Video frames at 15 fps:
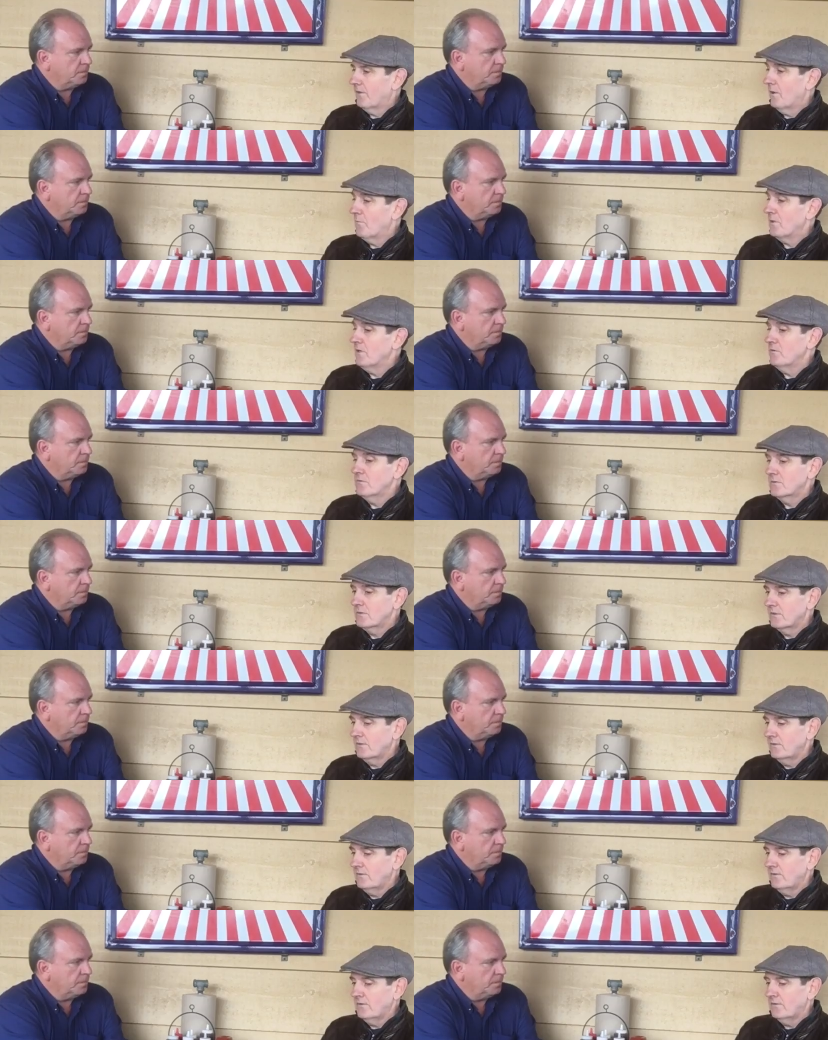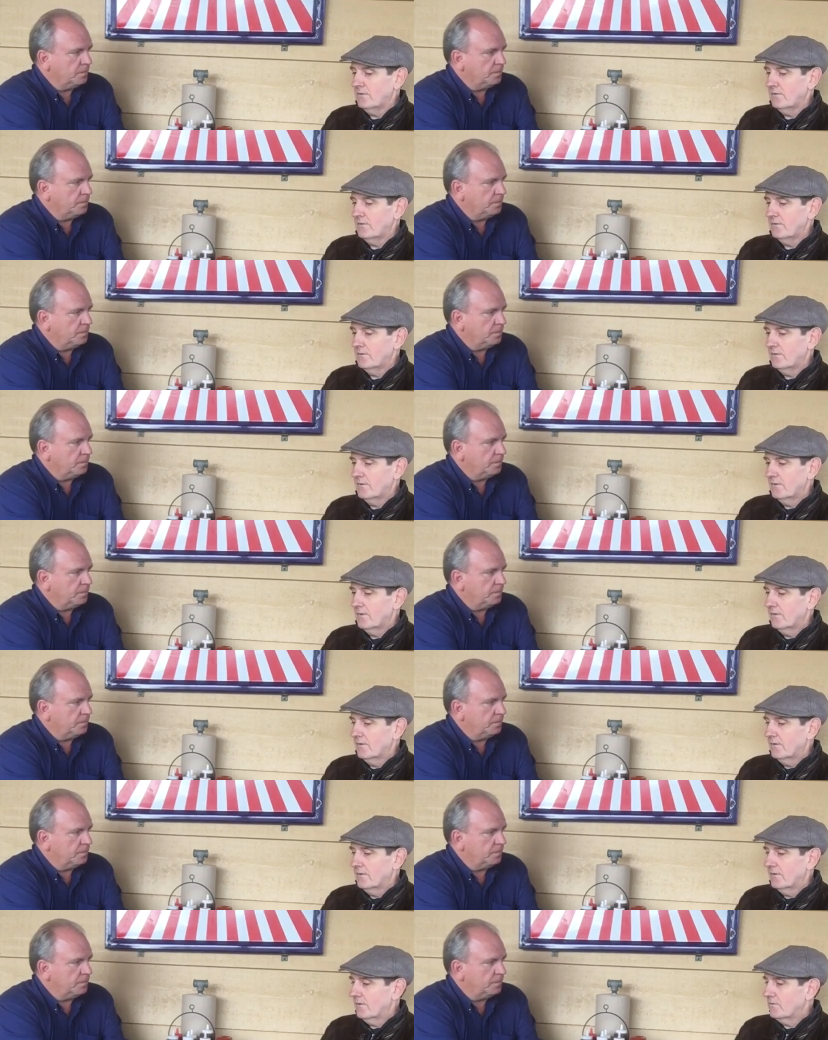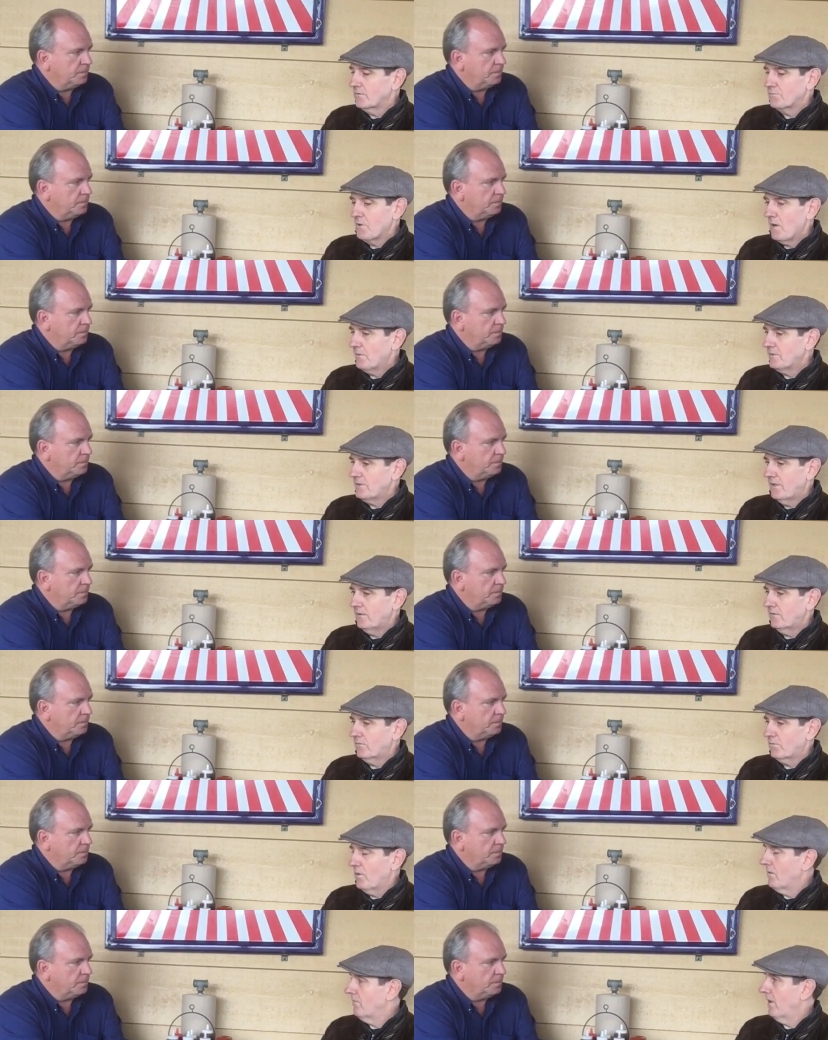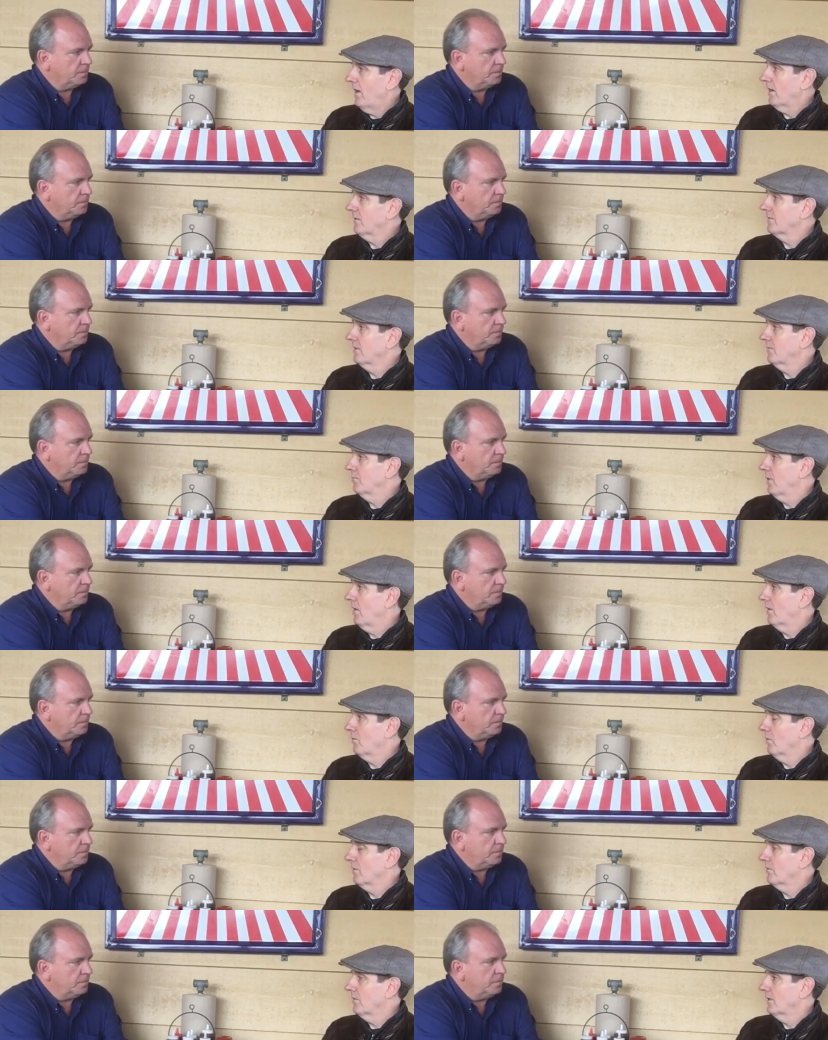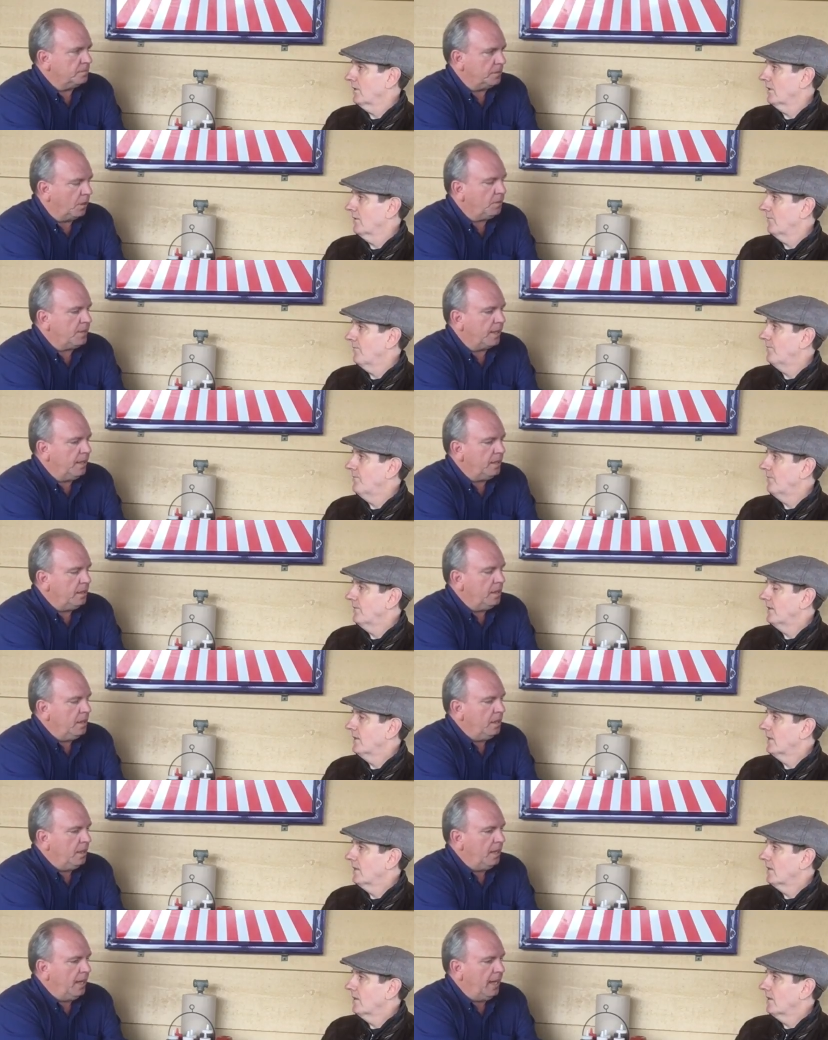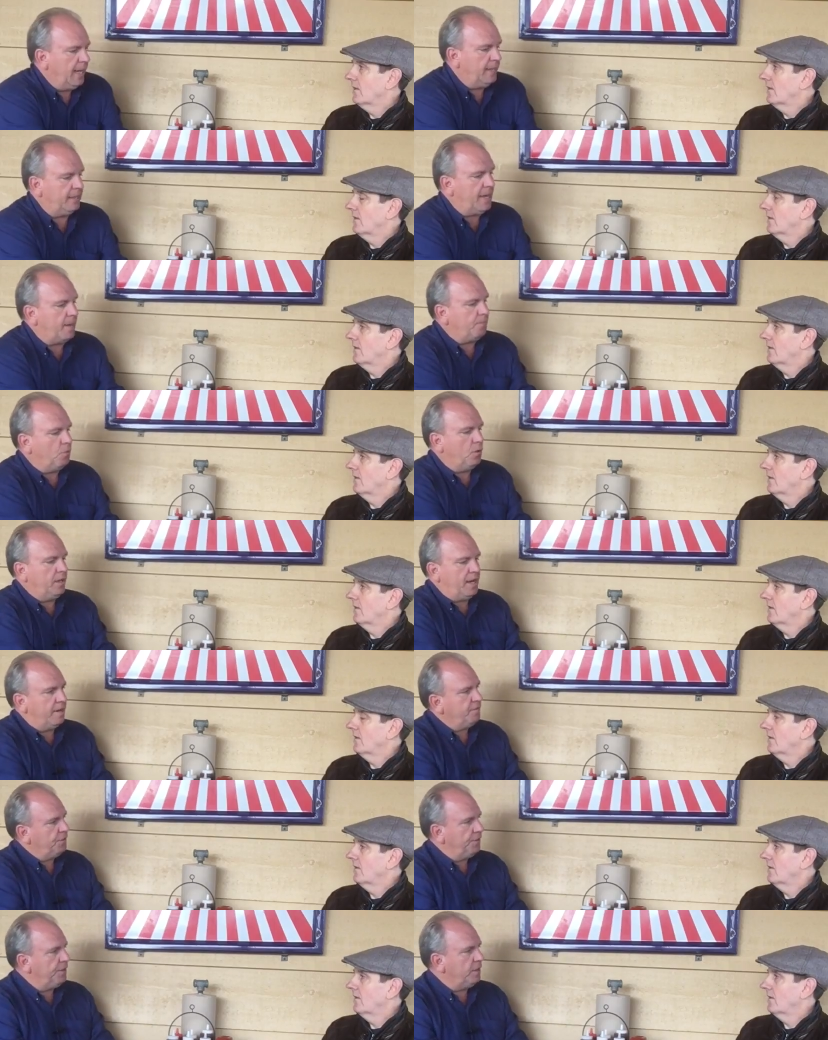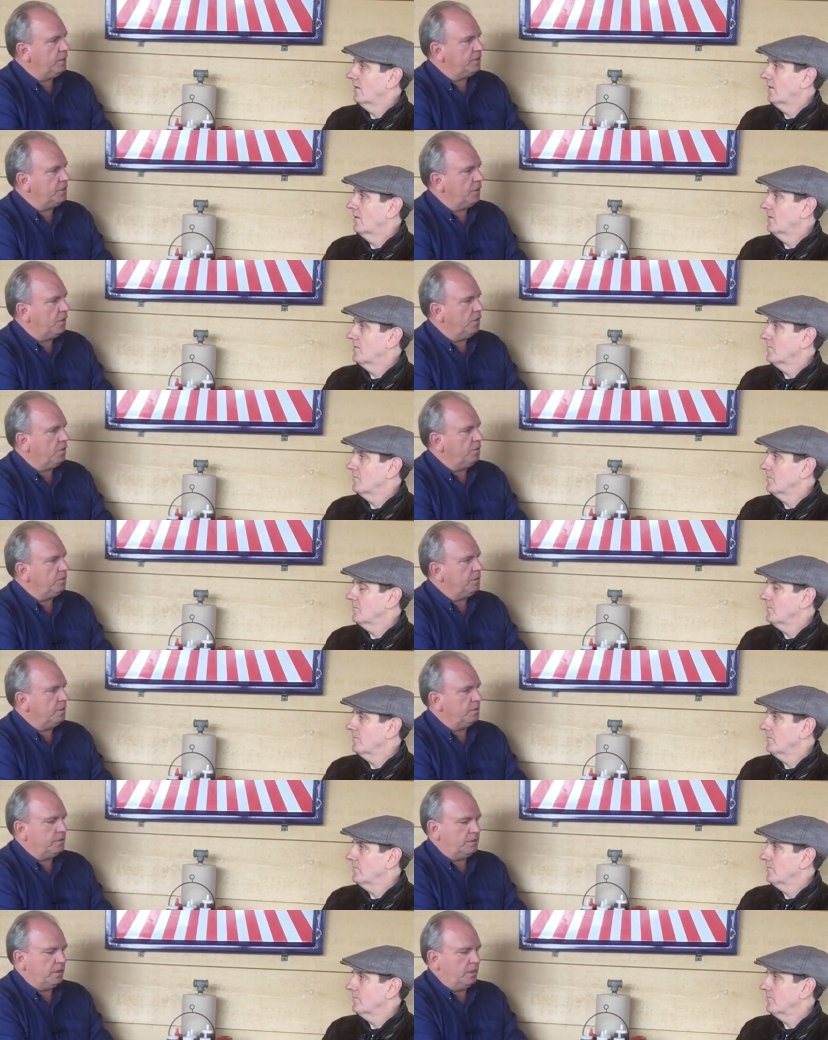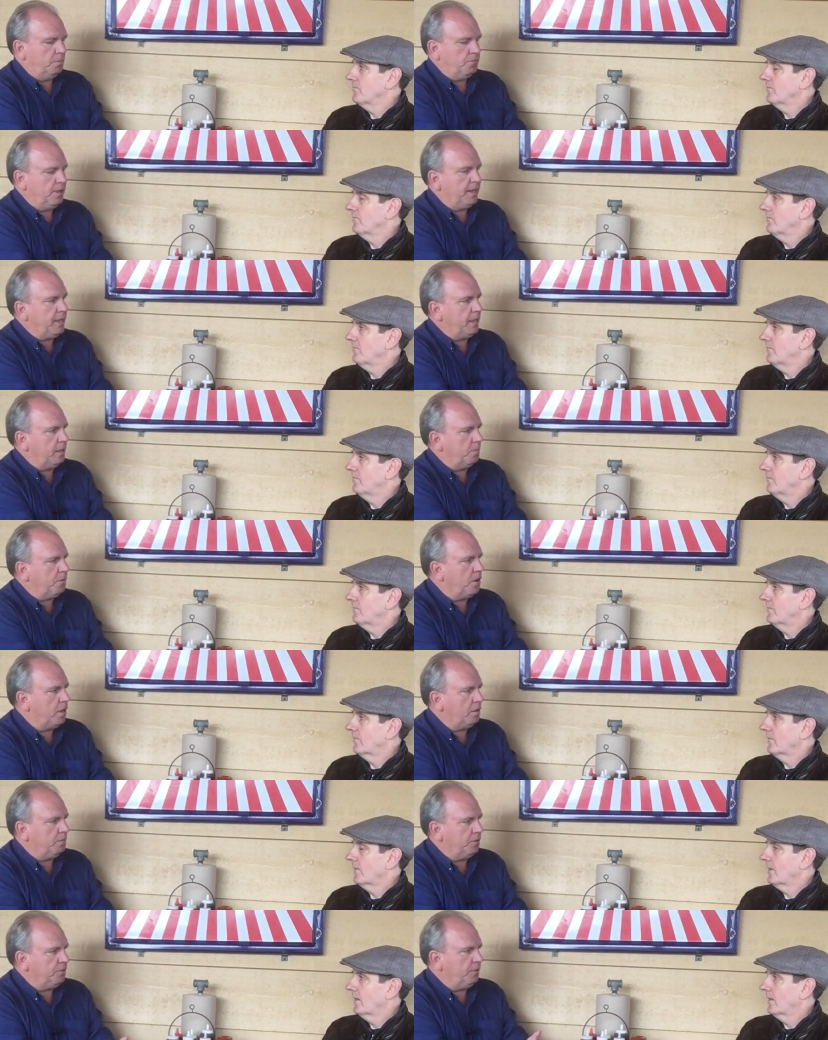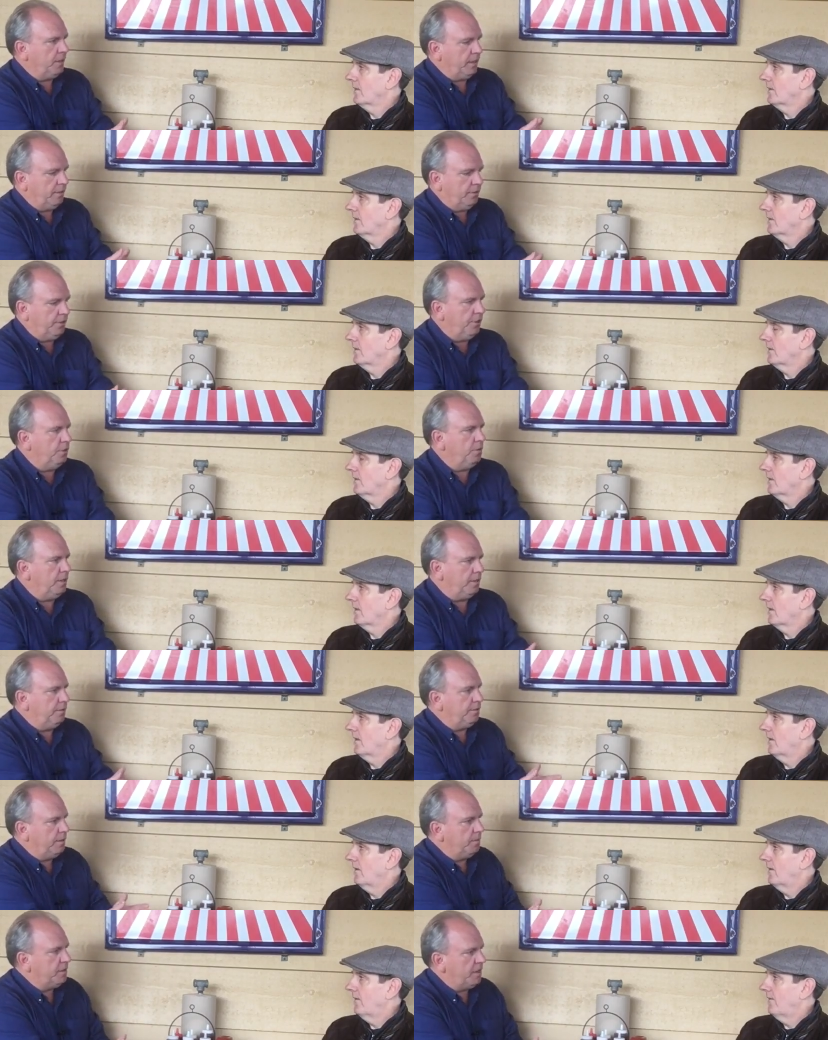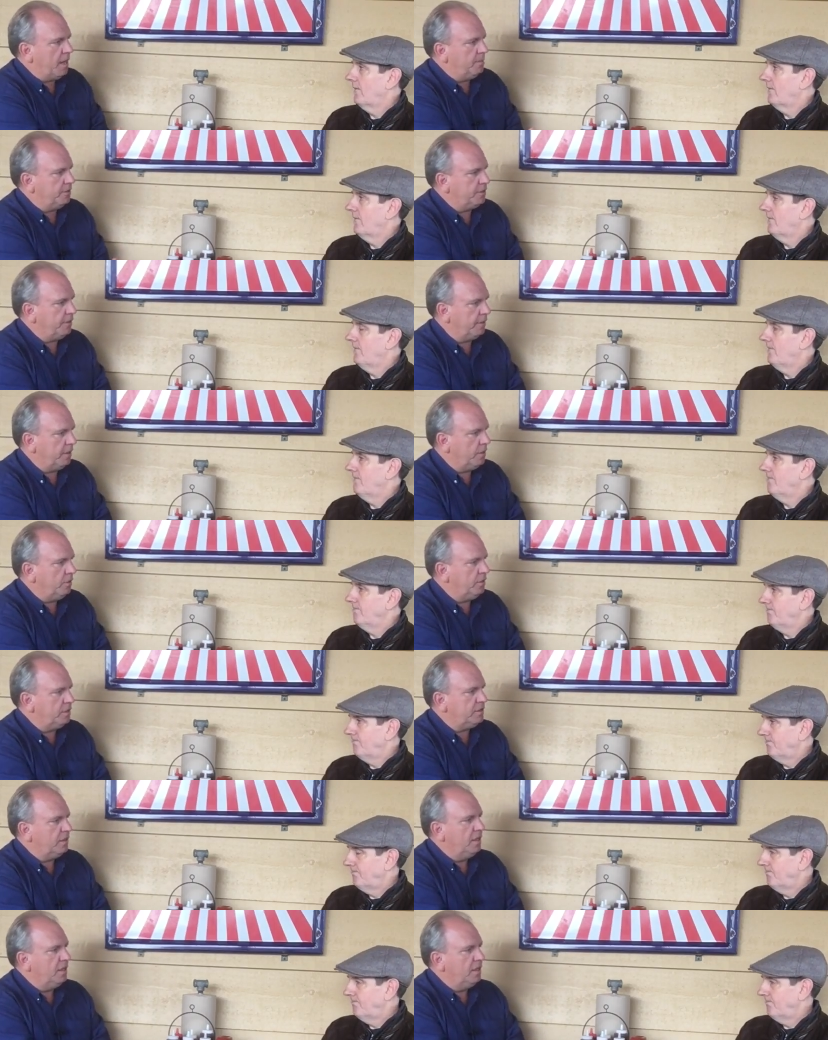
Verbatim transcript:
Speaker 1: Thelma Houston. It was probably 10, 12 acts I probably worked with. Okay.
Speaker 2: And at that point, after a year or so, there was a breaking apart between you and Jimmy Jam and Terry Lewis.